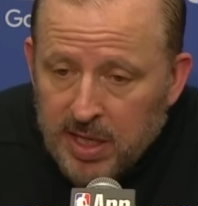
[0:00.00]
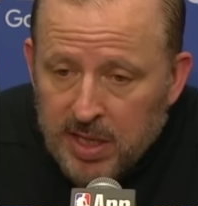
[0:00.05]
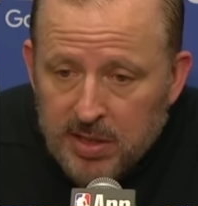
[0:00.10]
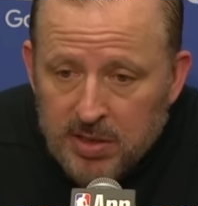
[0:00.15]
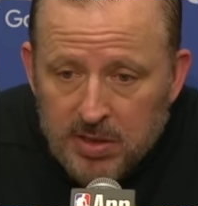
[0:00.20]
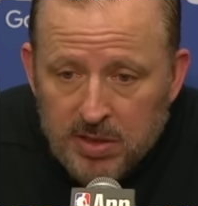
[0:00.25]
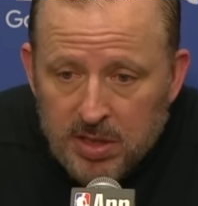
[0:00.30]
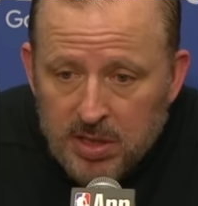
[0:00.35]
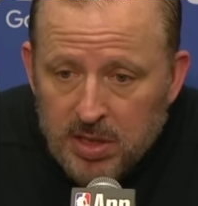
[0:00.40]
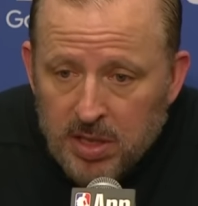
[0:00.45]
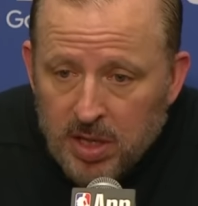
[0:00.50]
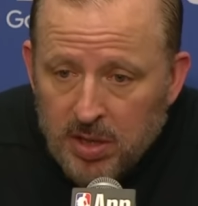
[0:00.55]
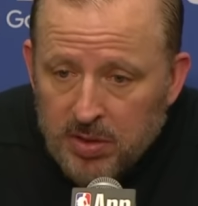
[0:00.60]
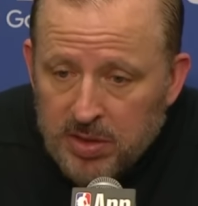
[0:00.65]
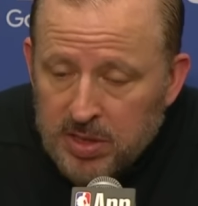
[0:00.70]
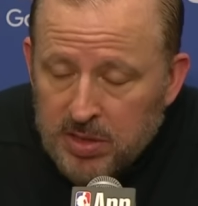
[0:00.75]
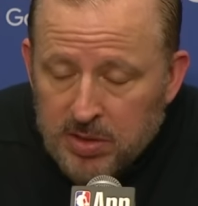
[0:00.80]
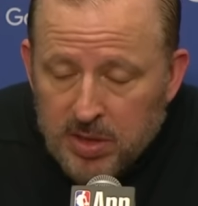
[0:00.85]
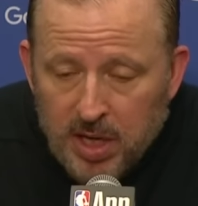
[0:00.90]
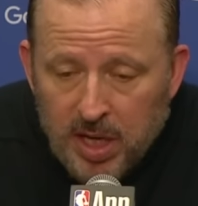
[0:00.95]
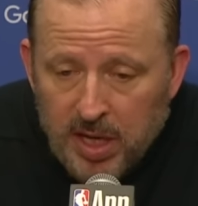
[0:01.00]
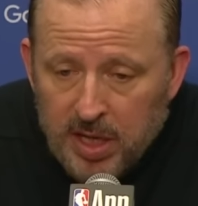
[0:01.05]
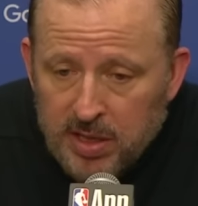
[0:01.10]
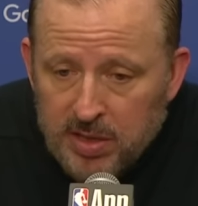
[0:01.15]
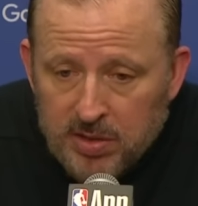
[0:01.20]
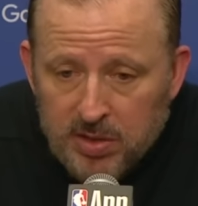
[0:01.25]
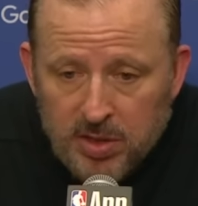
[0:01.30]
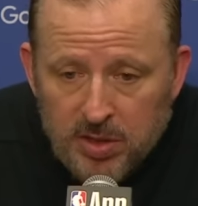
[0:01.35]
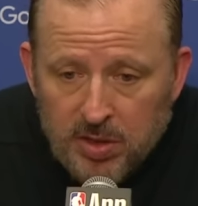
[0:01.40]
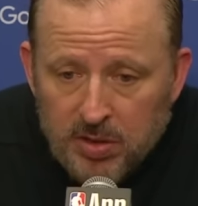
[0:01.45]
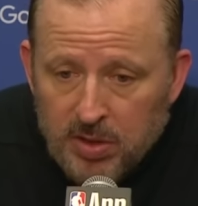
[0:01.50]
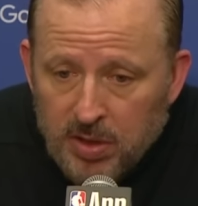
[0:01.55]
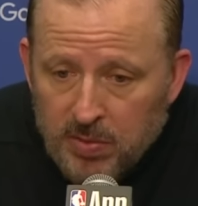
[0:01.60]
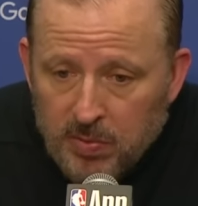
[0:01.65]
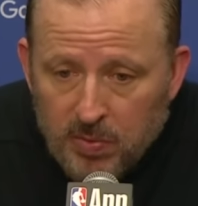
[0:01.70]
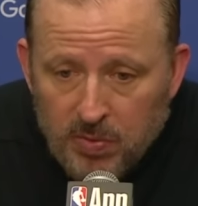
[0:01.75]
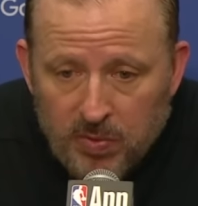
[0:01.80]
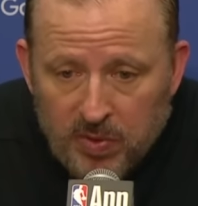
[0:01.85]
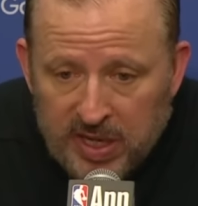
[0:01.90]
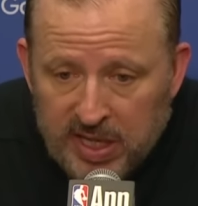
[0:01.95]
And,
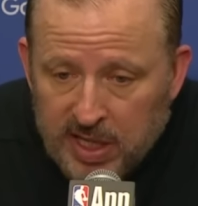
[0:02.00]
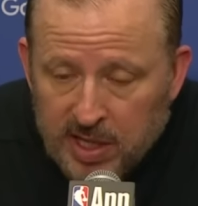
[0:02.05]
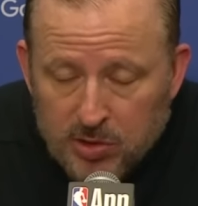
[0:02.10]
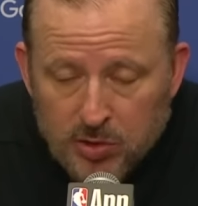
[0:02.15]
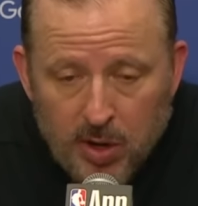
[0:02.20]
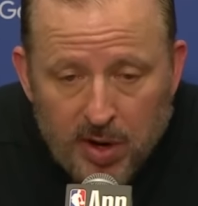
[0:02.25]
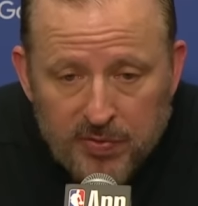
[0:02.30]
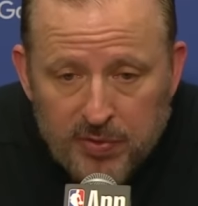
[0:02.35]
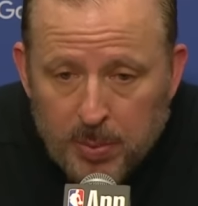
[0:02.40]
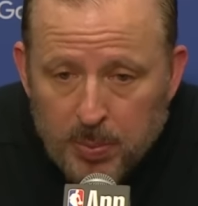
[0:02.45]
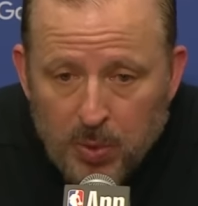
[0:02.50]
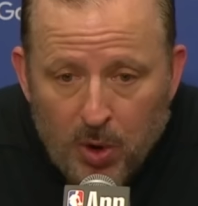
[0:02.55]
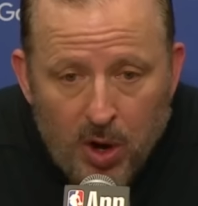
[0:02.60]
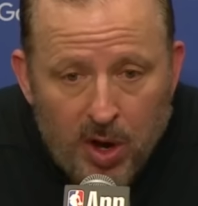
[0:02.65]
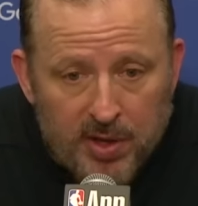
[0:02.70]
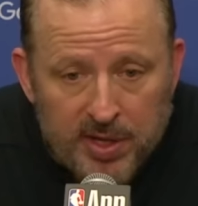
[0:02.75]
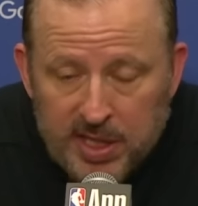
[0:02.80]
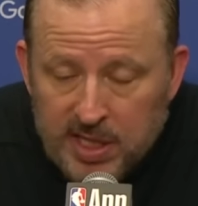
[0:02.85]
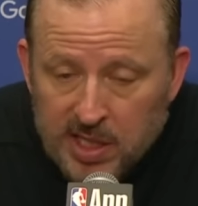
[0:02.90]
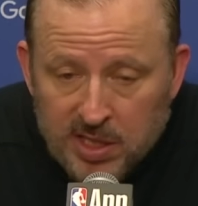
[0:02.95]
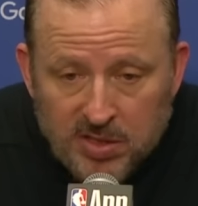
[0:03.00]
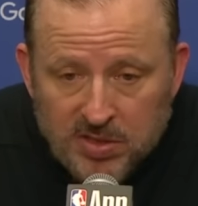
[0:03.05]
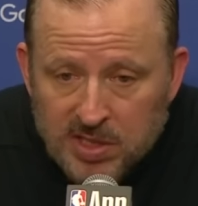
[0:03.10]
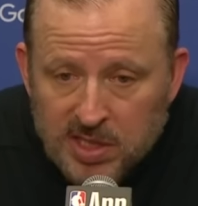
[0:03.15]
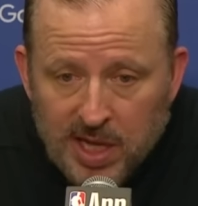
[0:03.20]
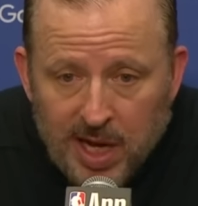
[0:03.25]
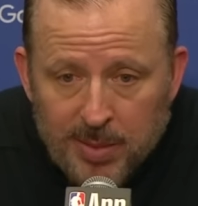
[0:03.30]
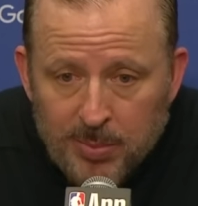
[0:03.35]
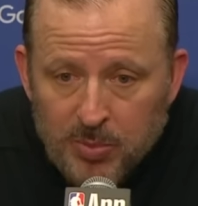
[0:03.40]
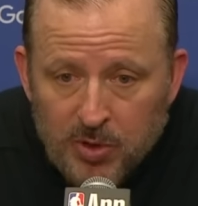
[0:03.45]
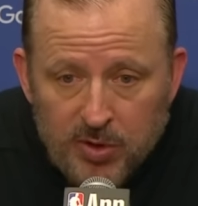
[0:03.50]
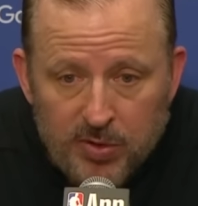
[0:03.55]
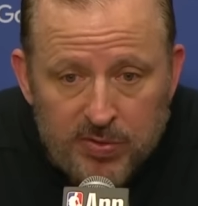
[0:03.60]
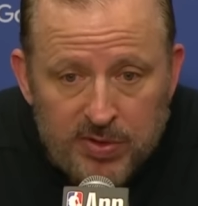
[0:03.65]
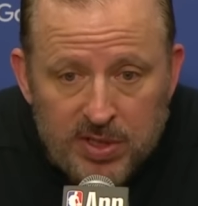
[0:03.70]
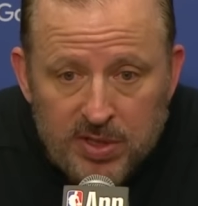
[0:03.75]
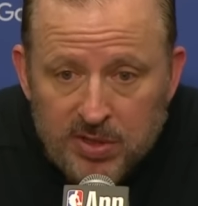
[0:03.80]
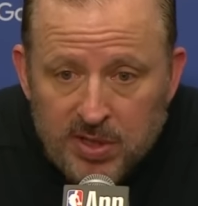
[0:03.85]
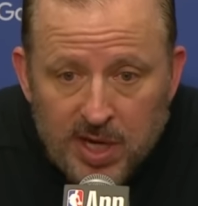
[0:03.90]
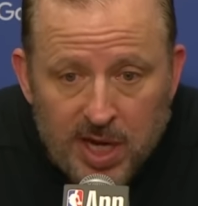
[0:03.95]
when he gets off the ball, he doesn't stop
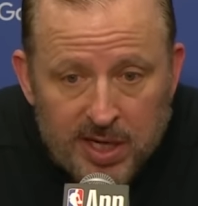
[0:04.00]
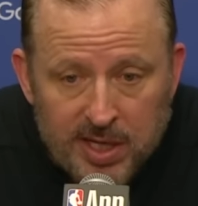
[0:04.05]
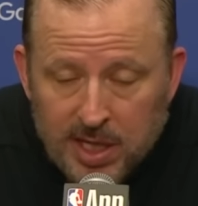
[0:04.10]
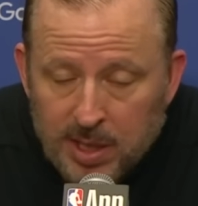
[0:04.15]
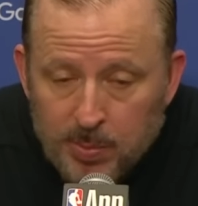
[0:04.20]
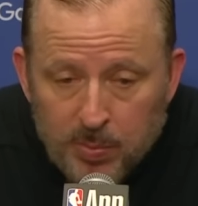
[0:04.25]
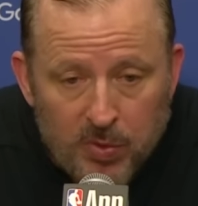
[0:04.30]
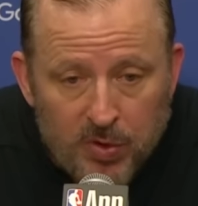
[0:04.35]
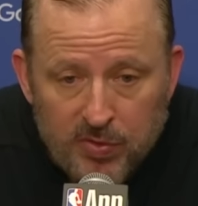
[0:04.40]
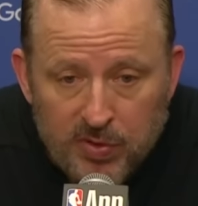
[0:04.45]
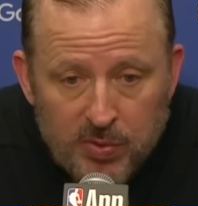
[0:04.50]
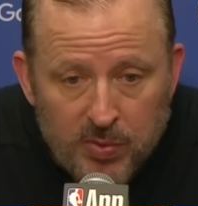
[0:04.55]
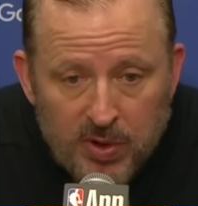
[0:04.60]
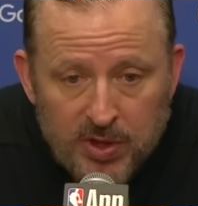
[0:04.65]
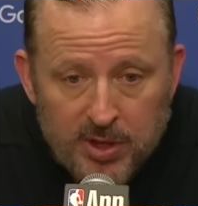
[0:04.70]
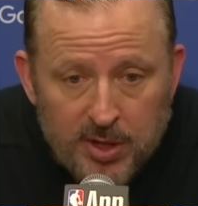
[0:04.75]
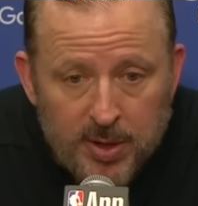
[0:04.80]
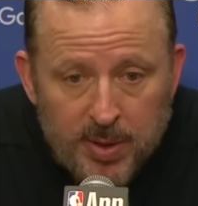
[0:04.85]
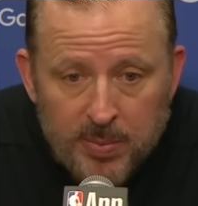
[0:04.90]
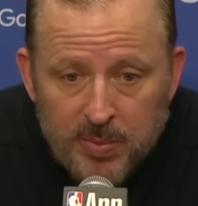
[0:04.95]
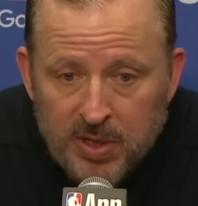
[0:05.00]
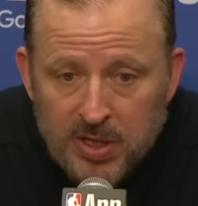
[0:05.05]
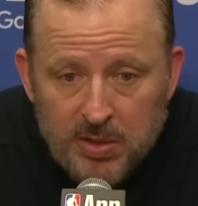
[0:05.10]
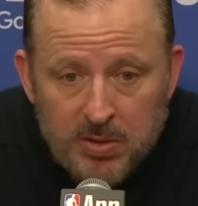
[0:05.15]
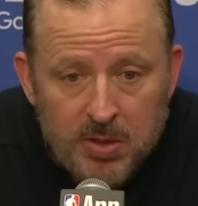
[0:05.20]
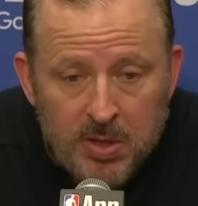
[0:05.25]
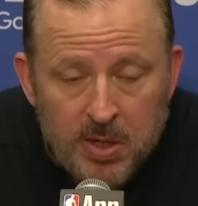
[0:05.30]
moving. You got to keep moving with him. And